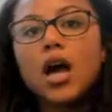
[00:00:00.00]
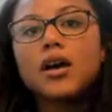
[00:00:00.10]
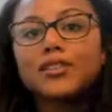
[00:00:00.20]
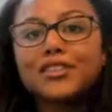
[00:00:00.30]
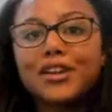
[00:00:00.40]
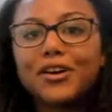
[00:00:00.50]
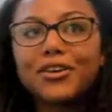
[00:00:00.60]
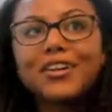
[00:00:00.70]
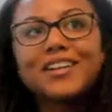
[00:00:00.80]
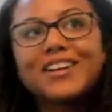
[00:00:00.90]

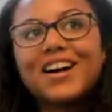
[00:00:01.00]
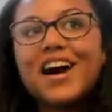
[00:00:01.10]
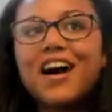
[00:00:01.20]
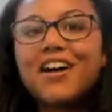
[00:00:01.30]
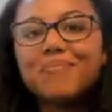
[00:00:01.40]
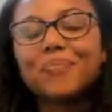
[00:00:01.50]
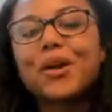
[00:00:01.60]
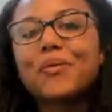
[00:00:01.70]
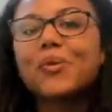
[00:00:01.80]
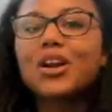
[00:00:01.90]
So,
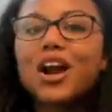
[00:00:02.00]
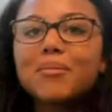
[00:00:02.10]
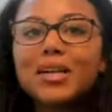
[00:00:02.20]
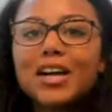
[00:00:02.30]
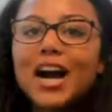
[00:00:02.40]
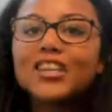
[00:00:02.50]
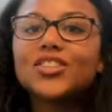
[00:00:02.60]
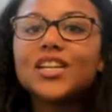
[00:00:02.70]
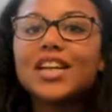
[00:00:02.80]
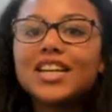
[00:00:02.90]
what a
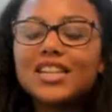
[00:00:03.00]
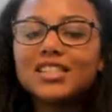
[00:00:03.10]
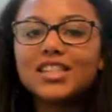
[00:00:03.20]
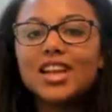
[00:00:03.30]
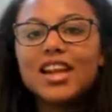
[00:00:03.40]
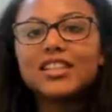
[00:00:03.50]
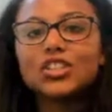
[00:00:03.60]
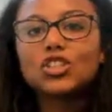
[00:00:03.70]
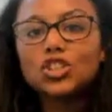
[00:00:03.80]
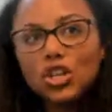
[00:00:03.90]
carbohydrate is, it's a
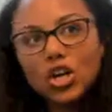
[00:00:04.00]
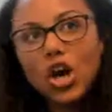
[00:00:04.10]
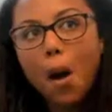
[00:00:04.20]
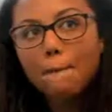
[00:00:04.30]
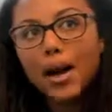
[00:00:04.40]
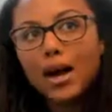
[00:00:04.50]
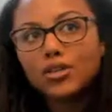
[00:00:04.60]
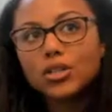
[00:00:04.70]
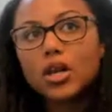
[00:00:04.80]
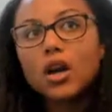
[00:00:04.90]
sugar
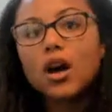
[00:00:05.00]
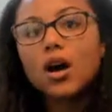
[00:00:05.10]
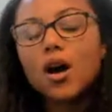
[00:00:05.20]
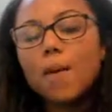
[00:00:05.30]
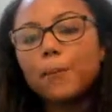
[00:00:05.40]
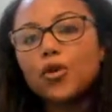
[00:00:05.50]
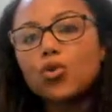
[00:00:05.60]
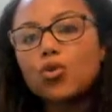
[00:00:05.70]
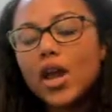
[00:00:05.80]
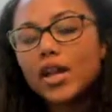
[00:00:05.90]
compound
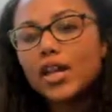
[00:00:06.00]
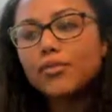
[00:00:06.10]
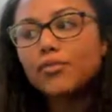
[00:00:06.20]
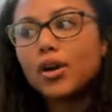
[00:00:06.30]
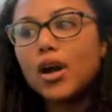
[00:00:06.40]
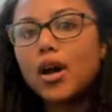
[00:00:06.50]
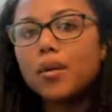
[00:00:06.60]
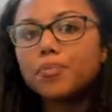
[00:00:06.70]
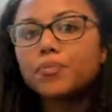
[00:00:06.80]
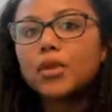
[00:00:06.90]
created
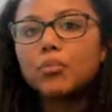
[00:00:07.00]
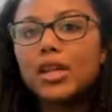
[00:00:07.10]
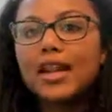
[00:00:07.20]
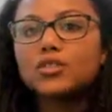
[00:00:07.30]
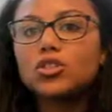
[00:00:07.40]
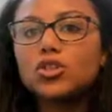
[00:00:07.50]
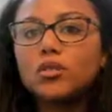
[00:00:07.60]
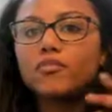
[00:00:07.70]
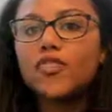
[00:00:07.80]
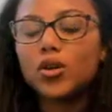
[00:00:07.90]
from plants during
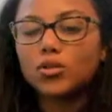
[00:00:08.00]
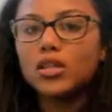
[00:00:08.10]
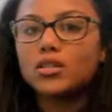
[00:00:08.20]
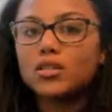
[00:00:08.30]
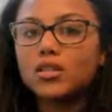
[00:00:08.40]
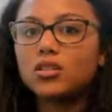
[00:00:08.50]
photosynthesis.